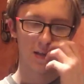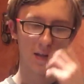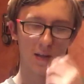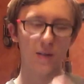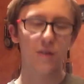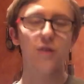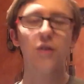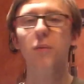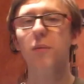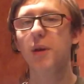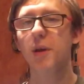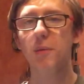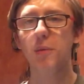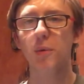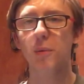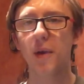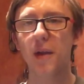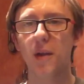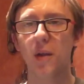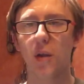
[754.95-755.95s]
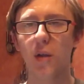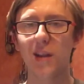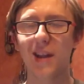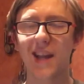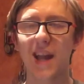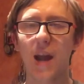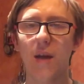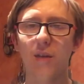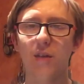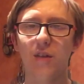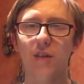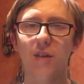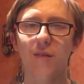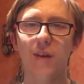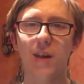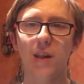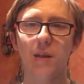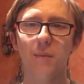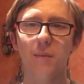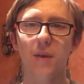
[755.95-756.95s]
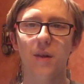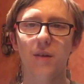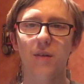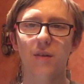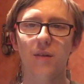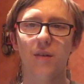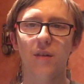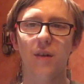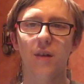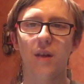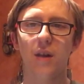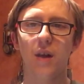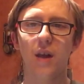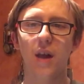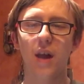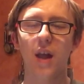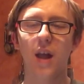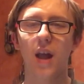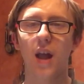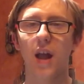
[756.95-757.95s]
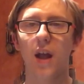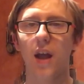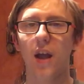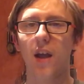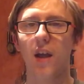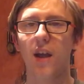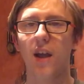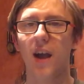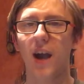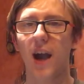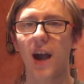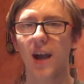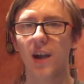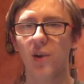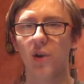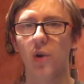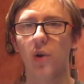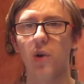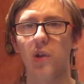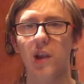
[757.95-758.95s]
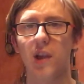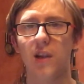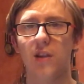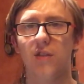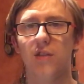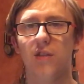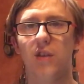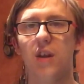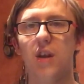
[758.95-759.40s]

Some people may call it character development. I call it